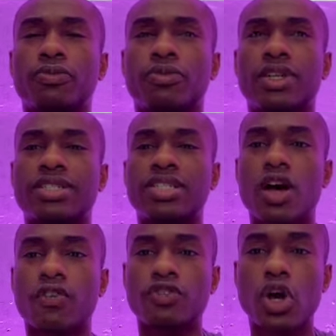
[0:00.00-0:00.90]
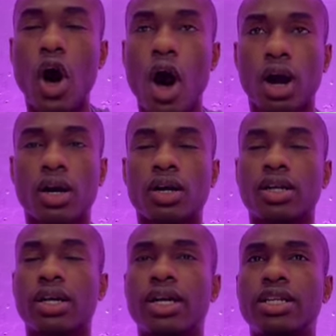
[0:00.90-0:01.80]
self-talk,
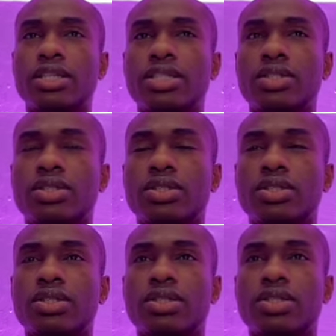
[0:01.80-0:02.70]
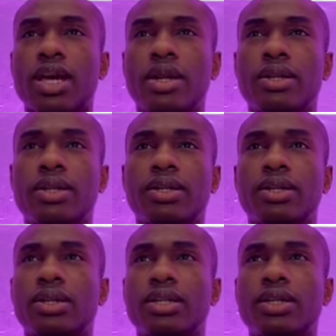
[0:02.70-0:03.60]
and it's and
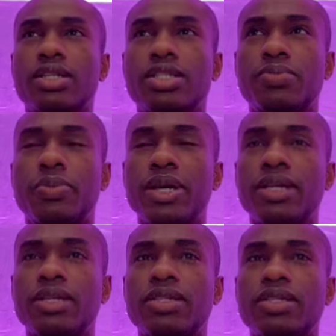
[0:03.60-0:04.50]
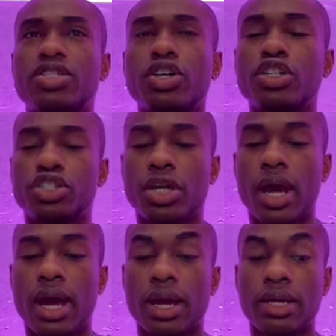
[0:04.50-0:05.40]
it's been such
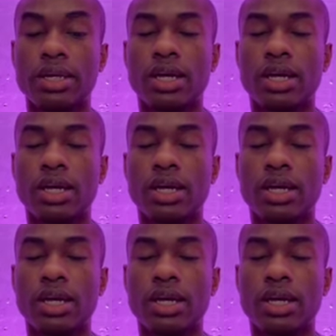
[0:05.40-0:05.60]
a